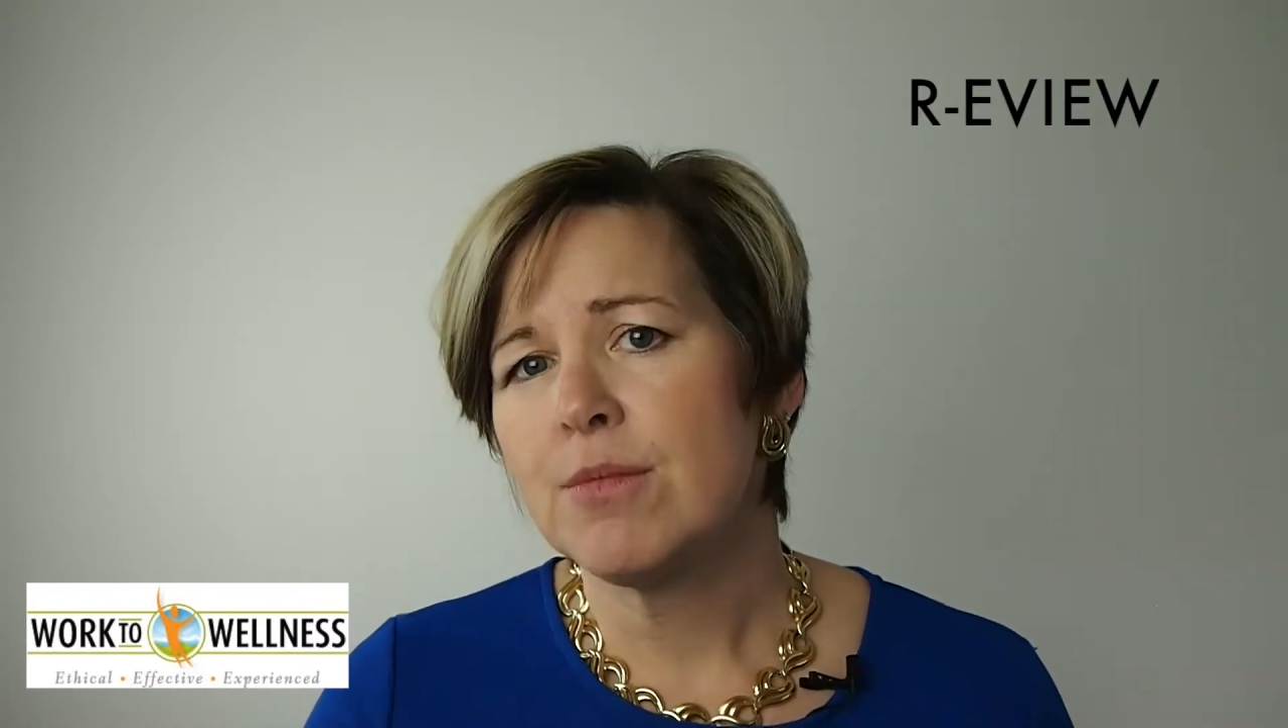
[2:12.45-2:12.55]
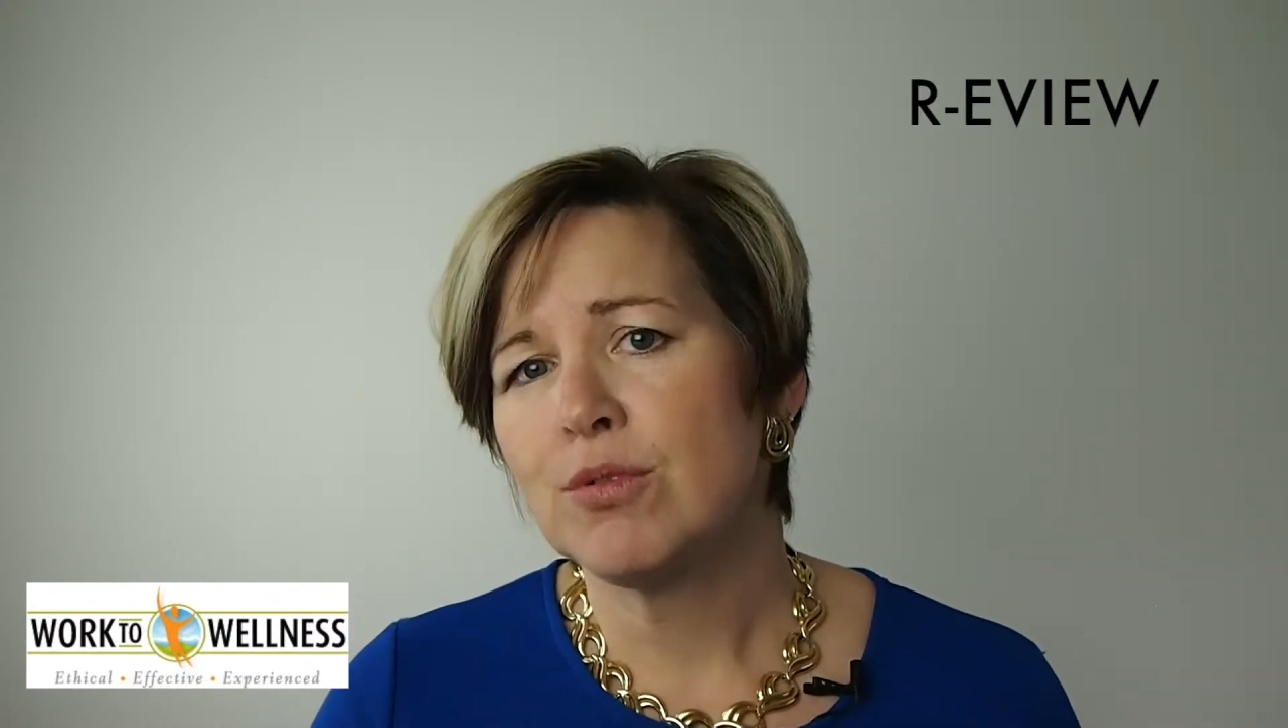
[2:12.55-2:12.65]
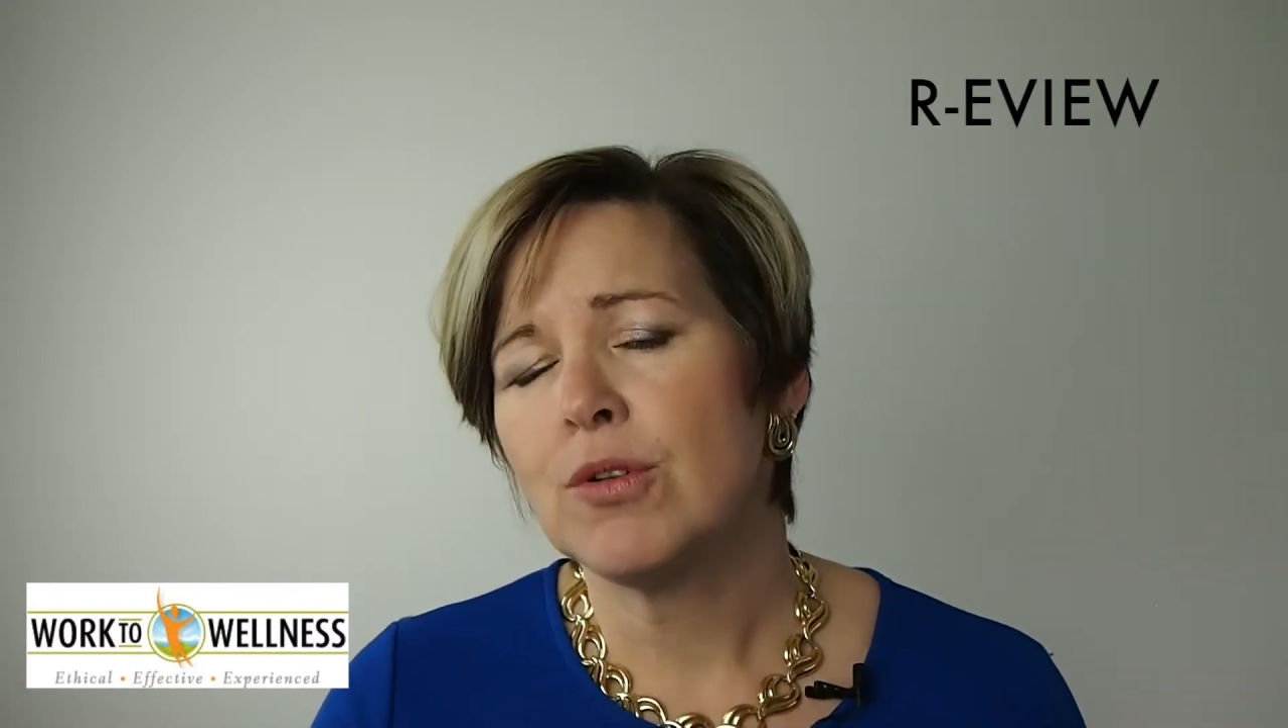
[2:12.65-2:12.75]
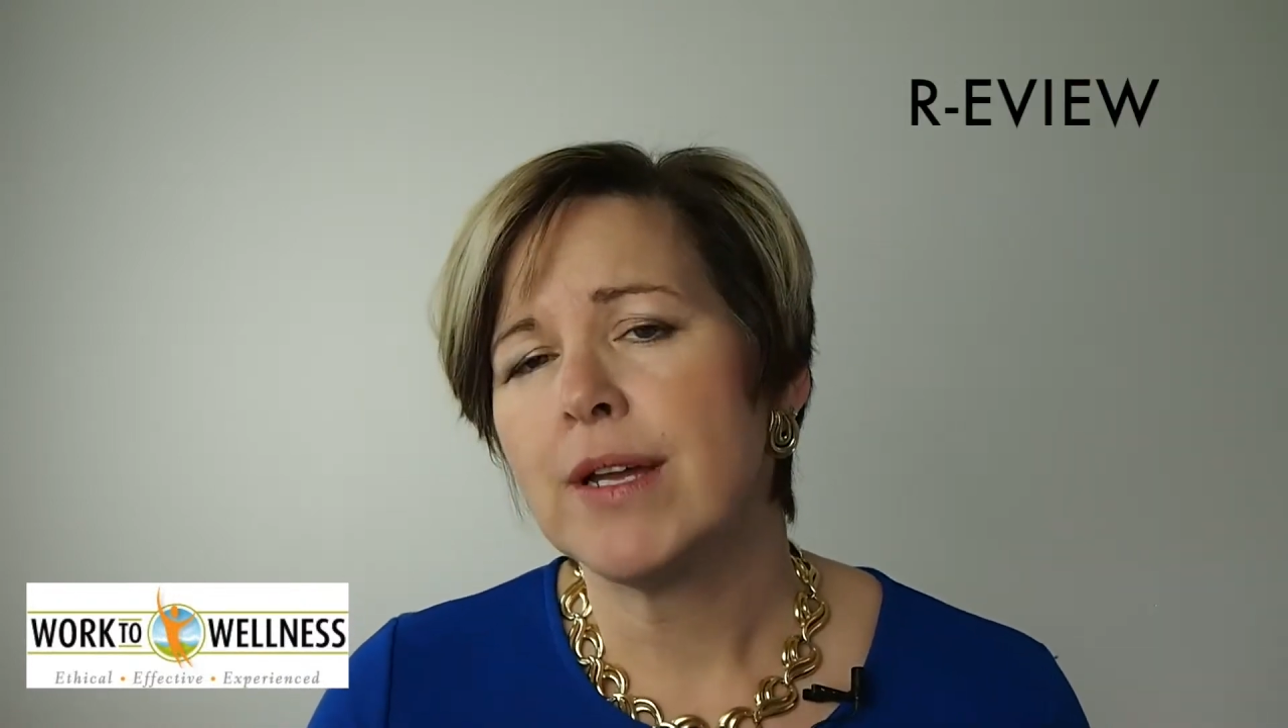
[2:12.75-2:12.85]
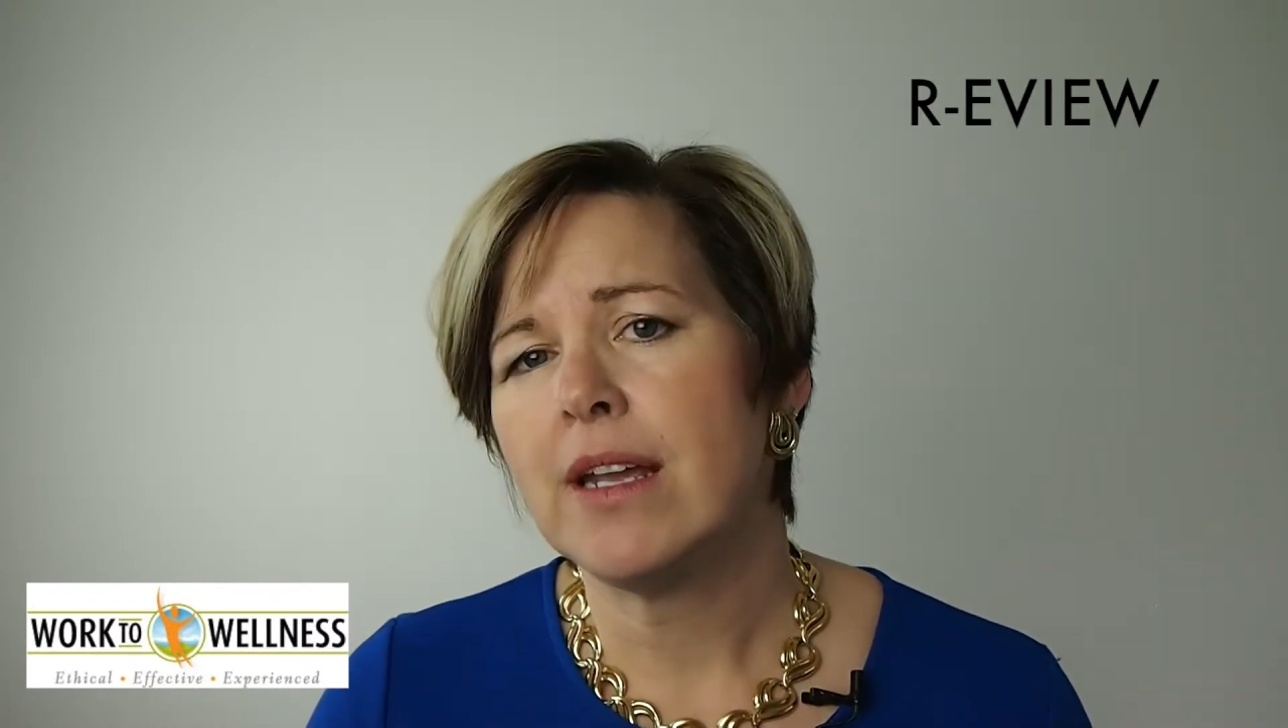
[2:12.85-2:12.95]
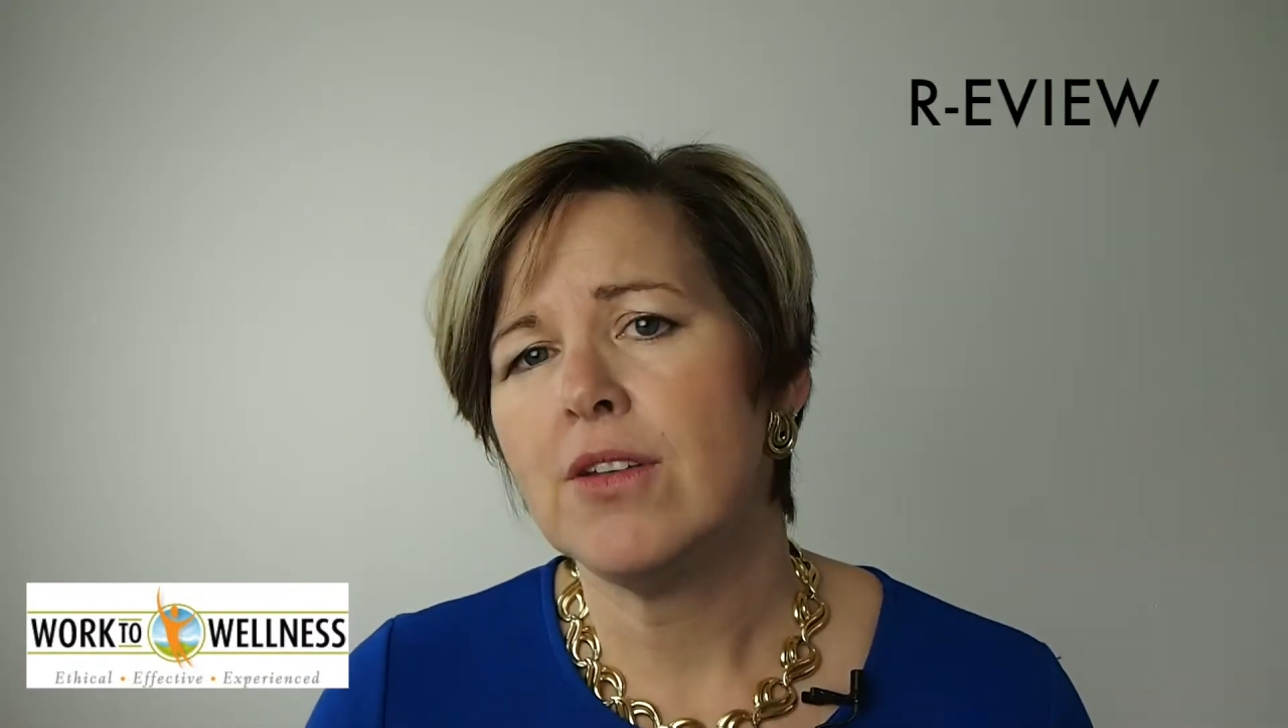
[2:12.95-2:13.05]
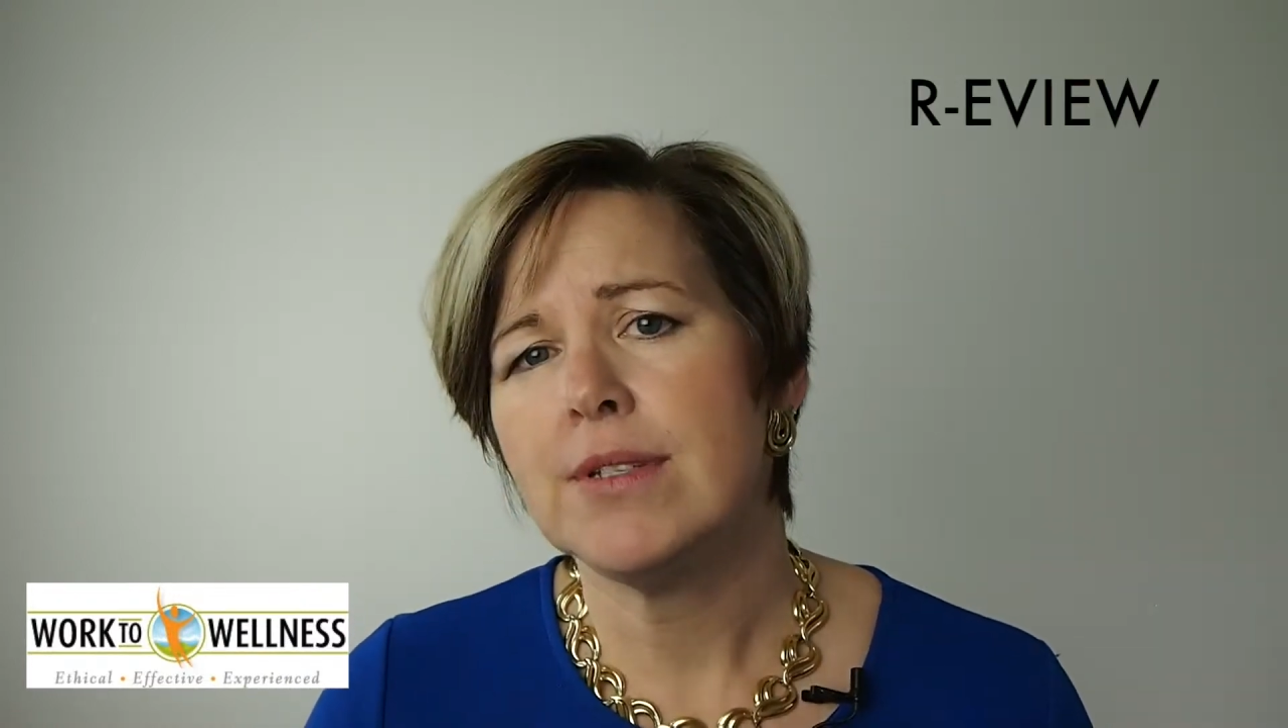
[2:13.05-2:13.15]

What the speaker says: an employee